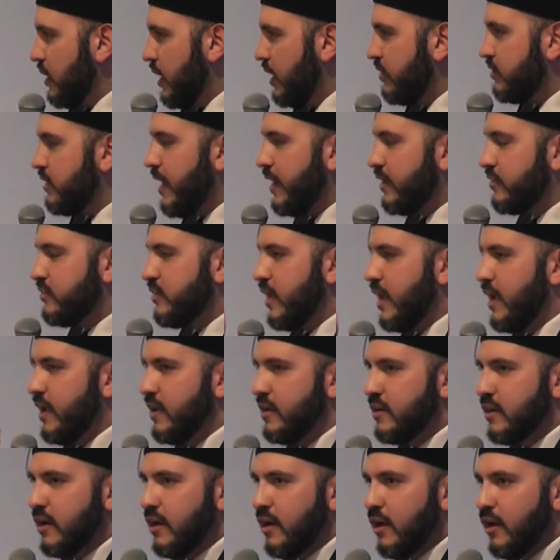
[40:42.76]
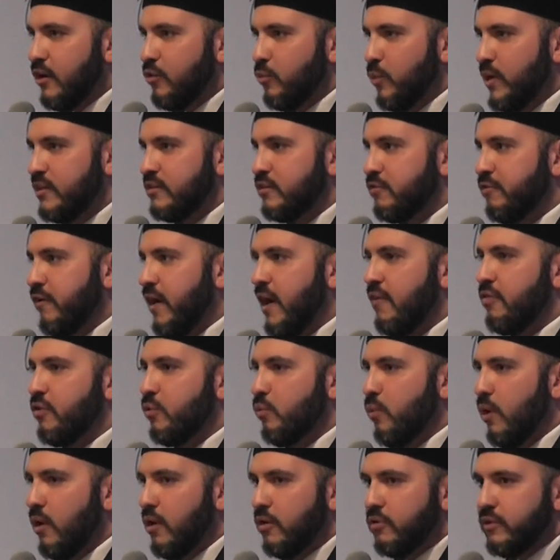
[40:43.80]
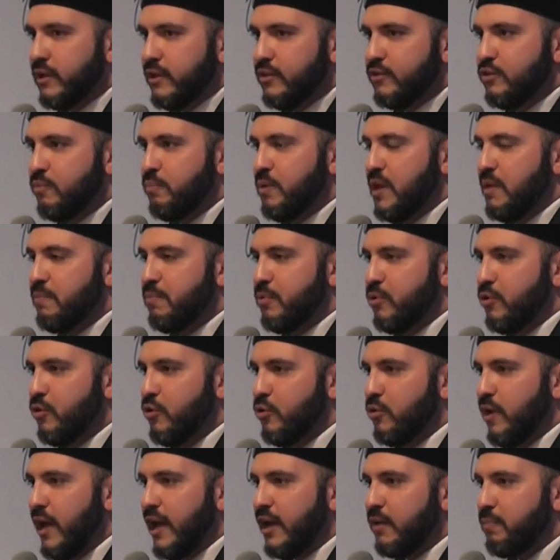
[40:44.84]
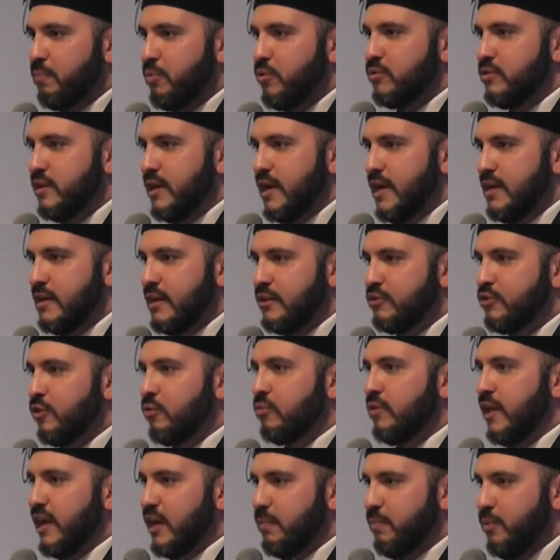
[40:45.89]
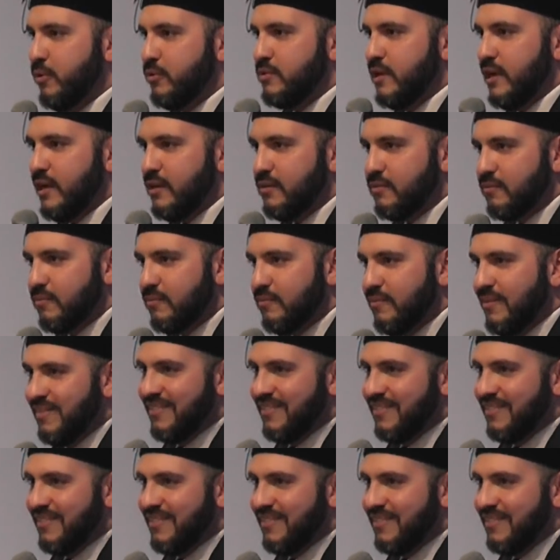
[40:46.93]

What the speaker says: It's like saying we can divide the world into people who like poutine and don't like poutine.